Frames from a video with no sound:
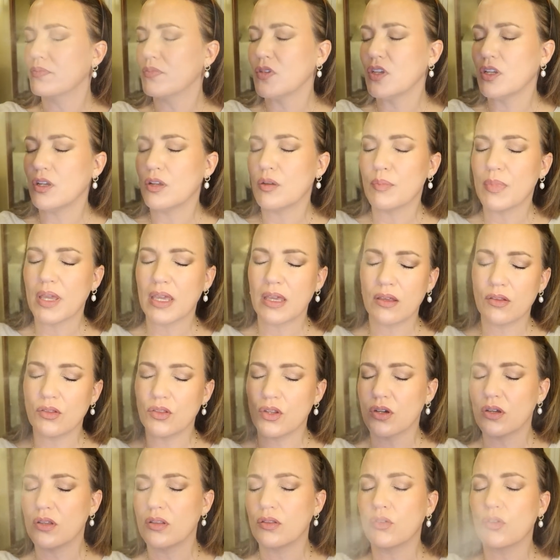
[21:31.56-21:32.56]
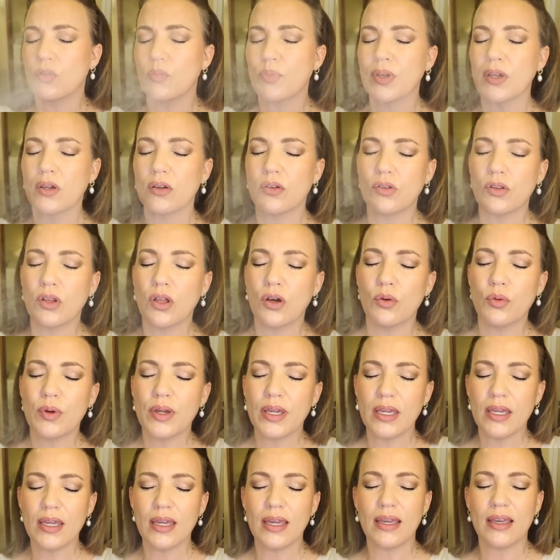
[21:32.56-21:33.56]
you know, make it look a little bit
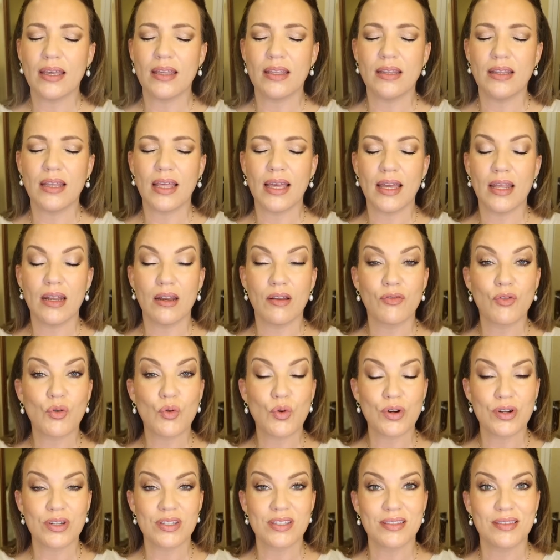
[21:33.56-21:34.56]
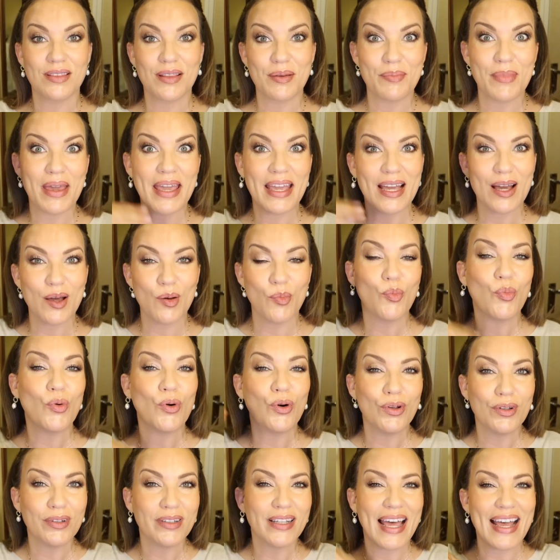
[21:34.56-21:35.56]
glowy. And then of course the makeup
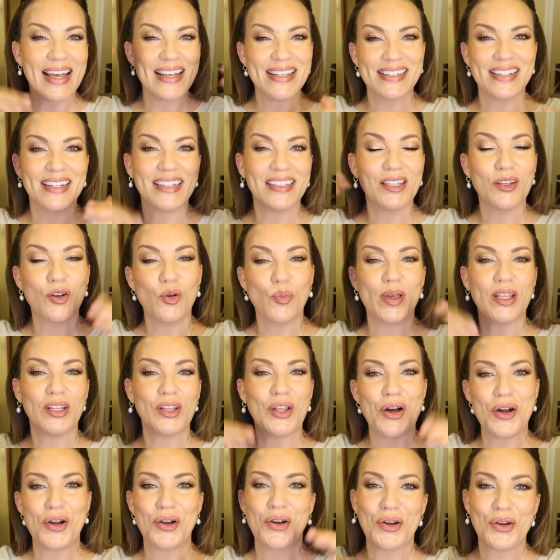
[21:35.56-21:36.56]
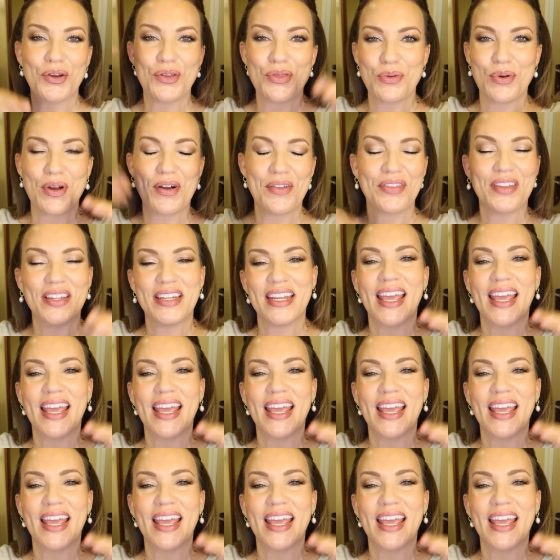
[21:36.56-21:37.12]
will last a little bit longer throughout the